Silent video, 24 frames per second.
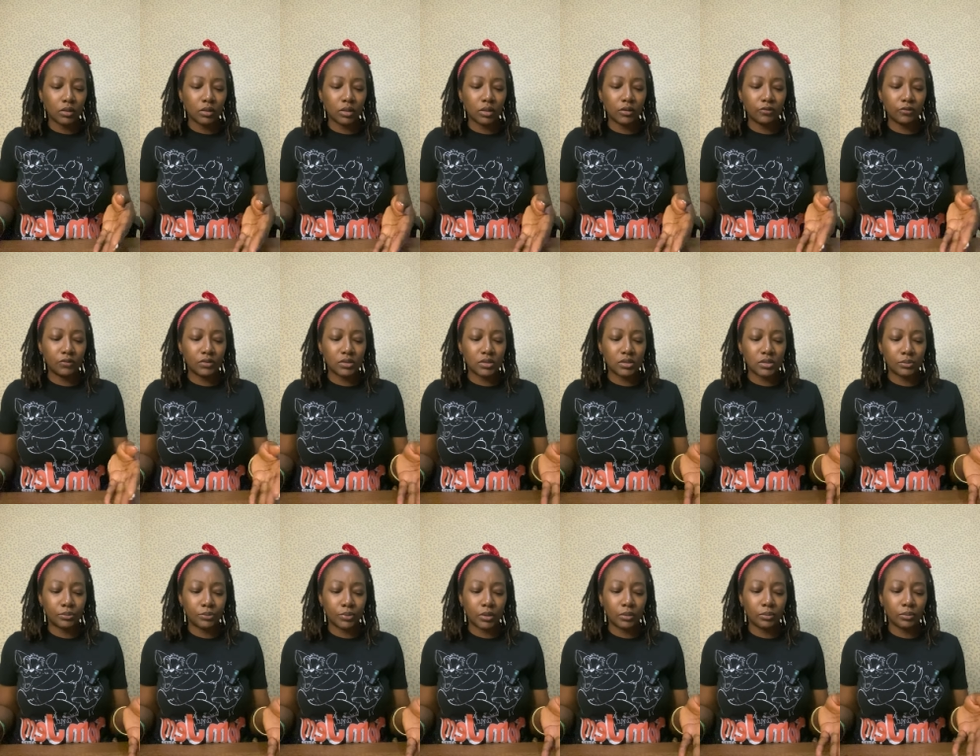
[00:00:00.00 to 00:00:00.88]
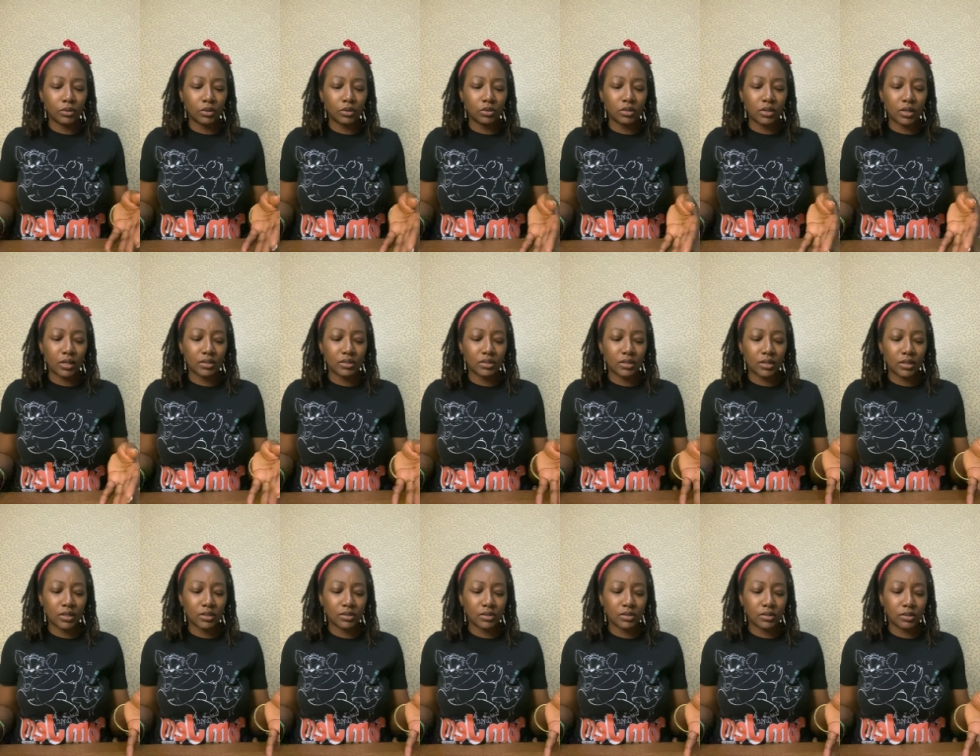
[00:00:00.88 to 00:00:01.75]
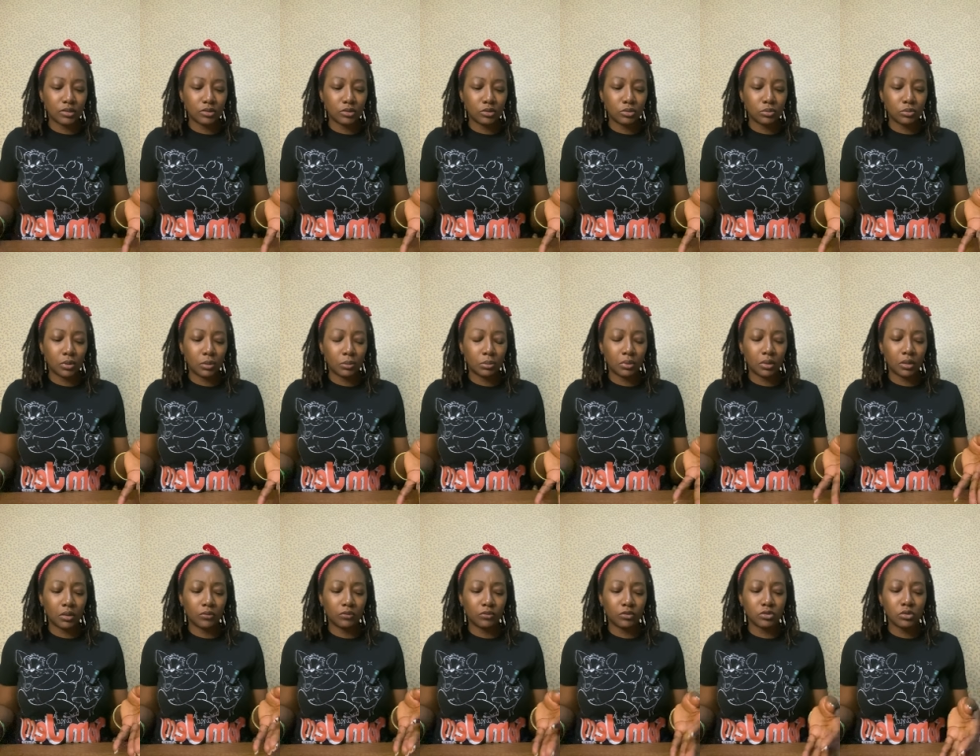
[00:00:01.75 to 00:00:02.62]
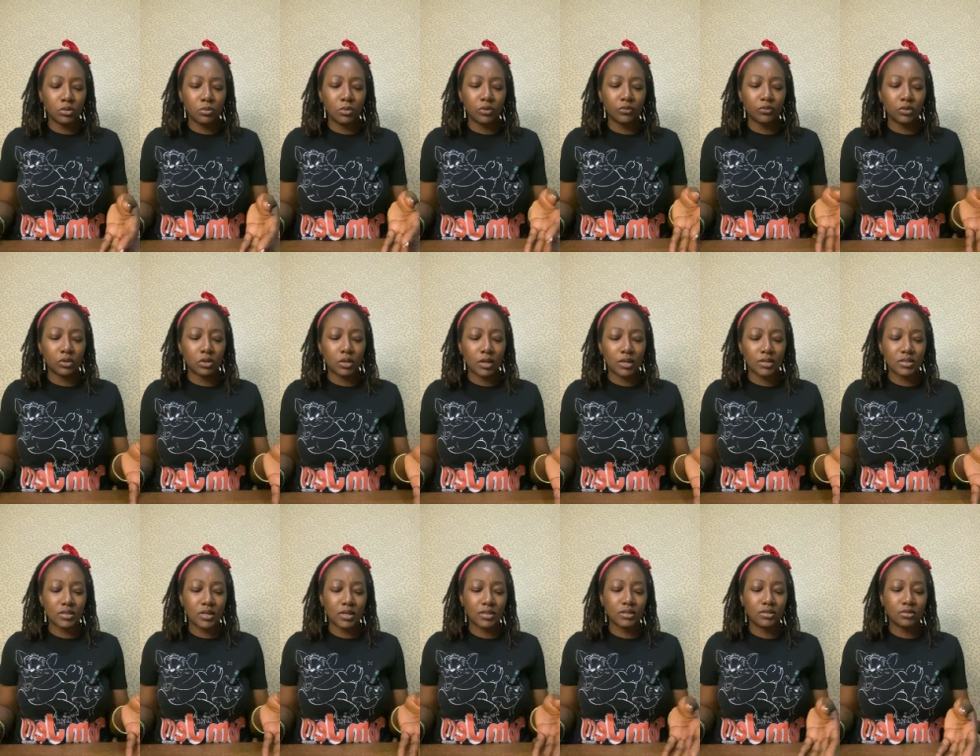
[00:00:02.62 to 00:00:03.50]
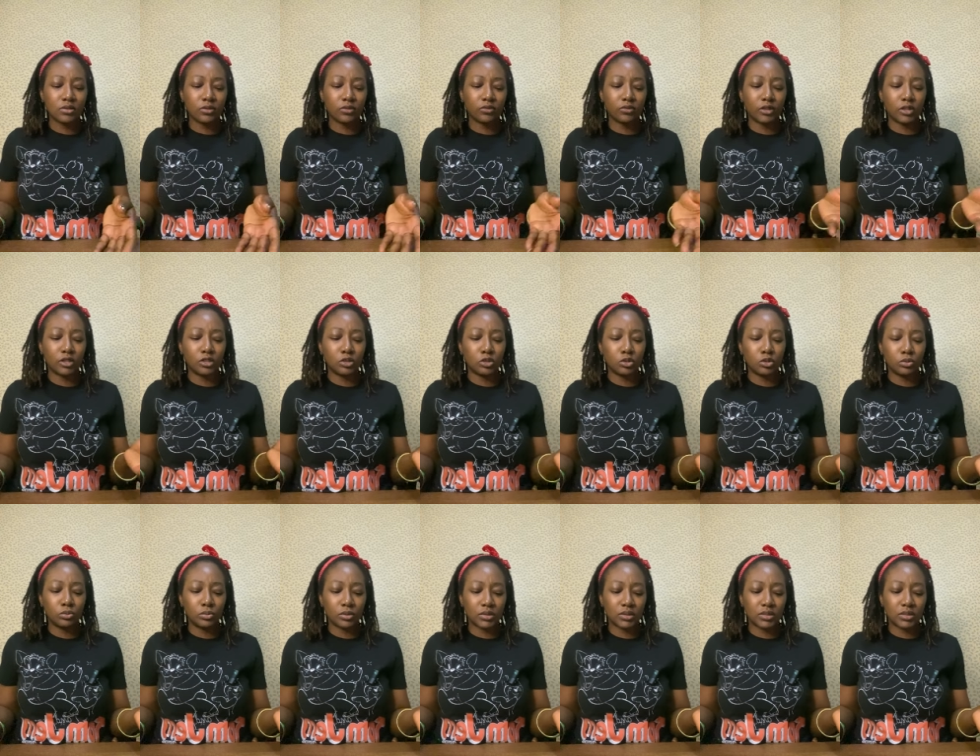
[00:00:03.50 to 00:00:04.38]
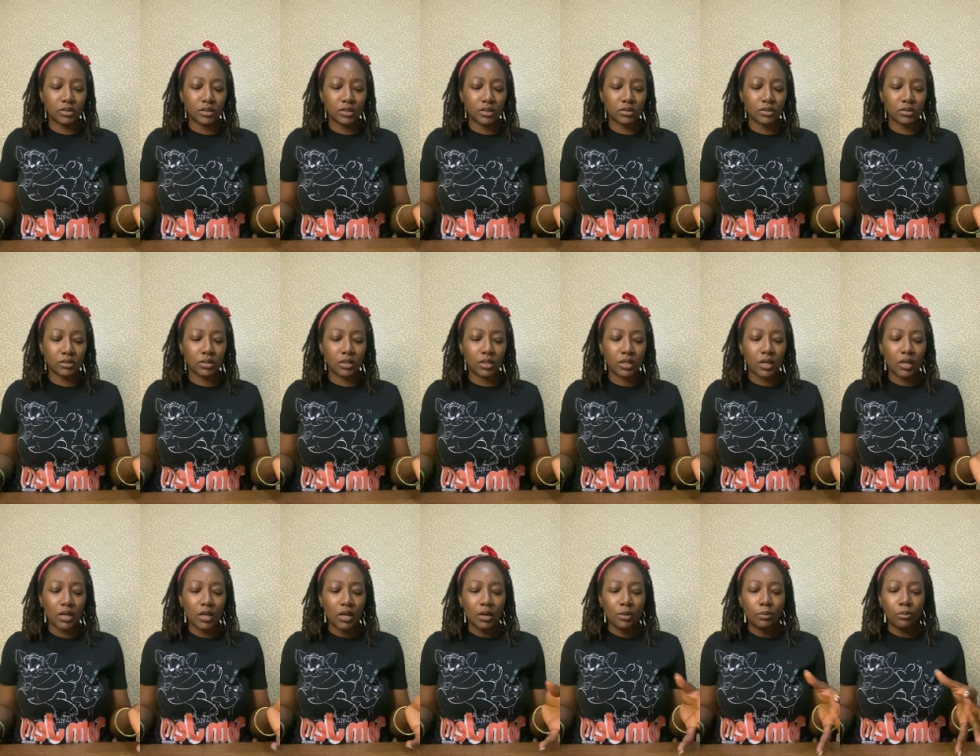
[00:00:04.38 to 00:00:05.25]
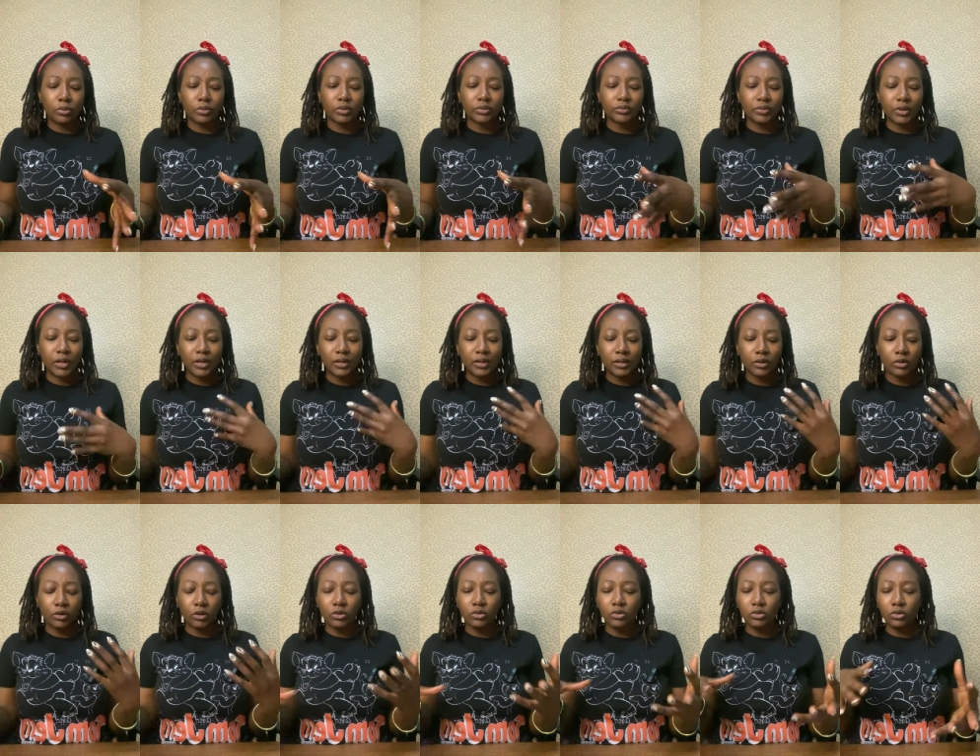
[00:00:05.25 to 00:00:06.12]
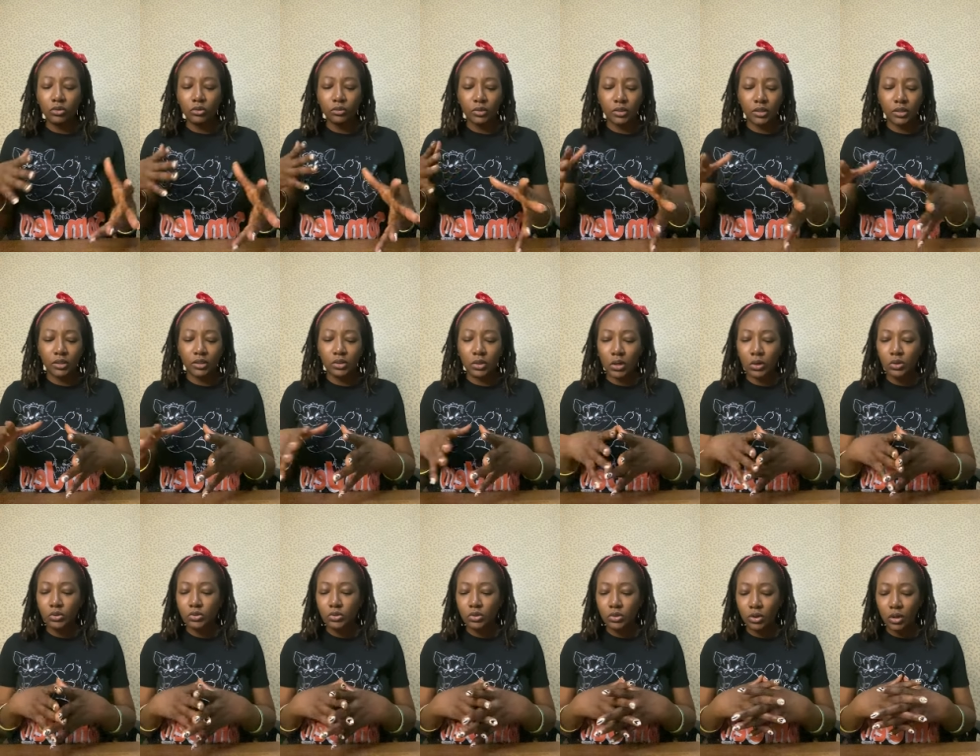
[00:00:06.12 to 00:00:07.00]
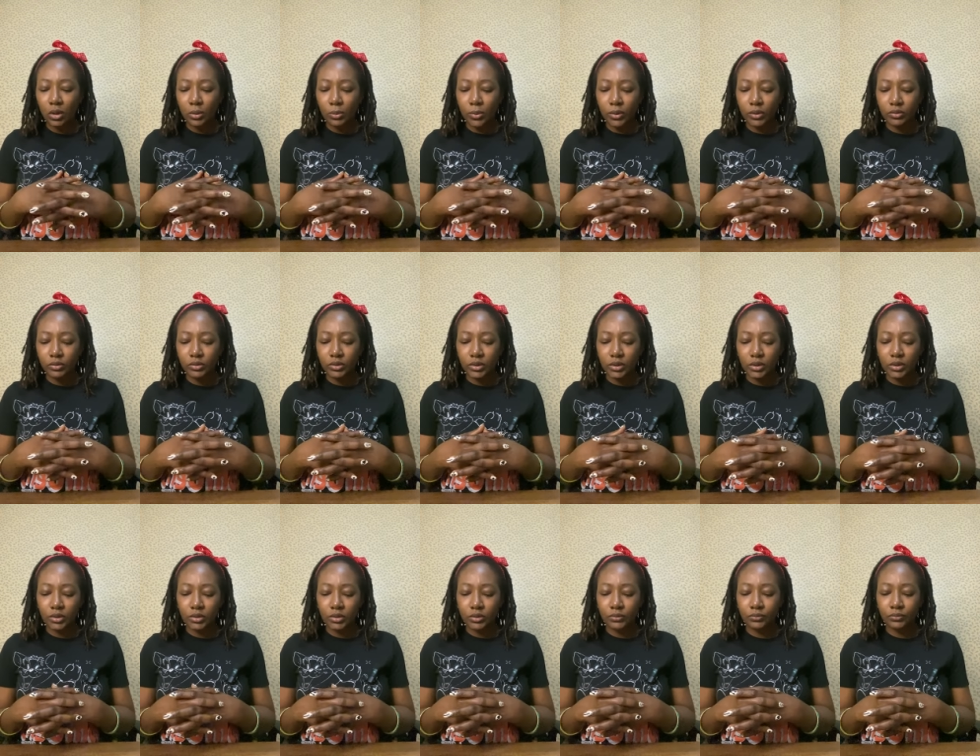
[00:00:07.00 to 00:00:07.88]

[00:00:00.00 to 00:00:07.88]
If it's the baby, you guys are getting a new baby. For some of you, you are starting off a new business, but right now you don't really know how to go about it.